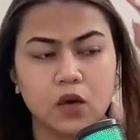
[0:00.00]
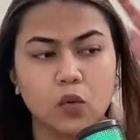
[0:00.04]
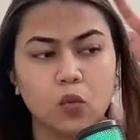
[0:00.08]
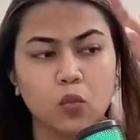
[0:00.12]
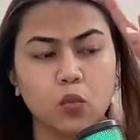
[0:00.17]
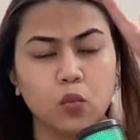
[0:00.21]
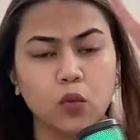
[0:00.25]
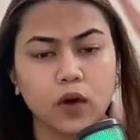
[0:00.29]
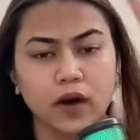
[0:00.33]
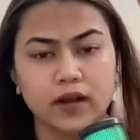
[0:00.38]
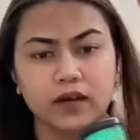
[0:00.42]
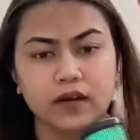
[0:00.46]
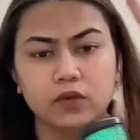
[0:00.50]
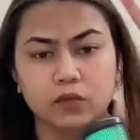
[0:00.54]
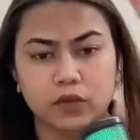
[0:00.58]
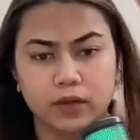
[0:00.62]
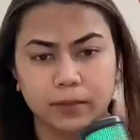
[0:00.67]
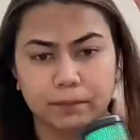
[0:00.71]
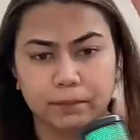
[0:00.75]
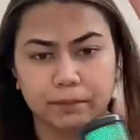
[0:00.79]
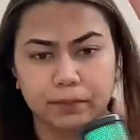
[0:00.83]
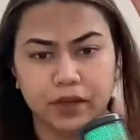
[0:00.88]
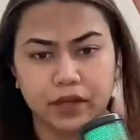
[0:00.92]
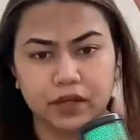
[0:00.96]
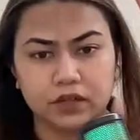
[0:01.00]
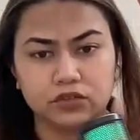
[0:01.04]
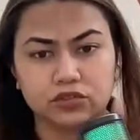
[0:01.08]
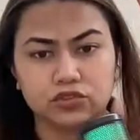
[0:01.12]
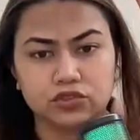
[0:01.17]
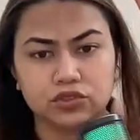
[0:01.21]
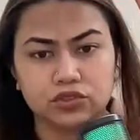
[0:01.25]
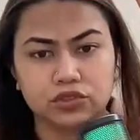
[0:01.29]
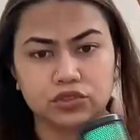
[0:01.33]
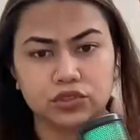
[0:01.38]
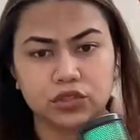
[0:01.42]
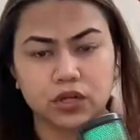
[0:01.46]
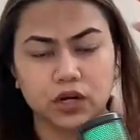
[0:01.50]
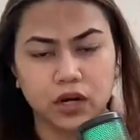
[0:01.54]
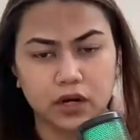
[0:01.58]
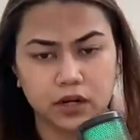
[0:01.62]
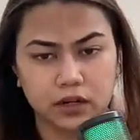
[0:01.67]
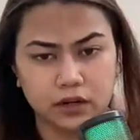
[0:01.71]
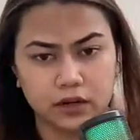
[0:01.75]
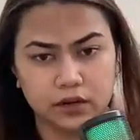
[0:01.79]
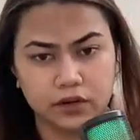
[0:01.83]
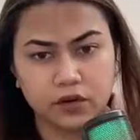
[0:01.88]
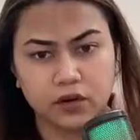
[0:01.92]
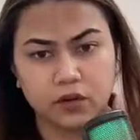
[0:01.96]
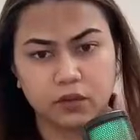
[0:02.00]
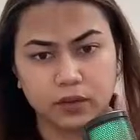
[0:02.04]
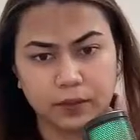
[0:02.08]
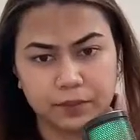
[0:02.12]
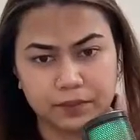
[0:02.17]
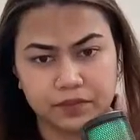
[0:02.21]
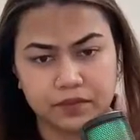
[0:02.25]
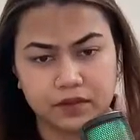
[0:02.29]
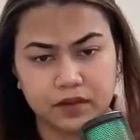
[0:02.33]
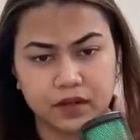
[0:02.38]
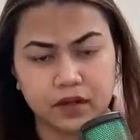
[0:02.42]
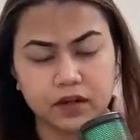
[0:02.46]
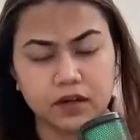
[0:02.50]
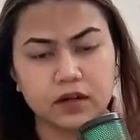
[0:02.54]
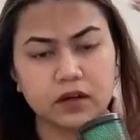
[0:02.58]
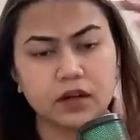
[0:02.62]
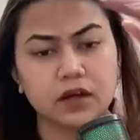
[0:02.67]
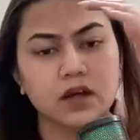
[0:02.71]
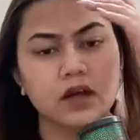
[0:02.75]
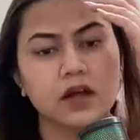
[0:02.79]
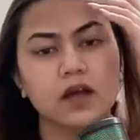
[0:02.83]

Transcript: one web page under your website.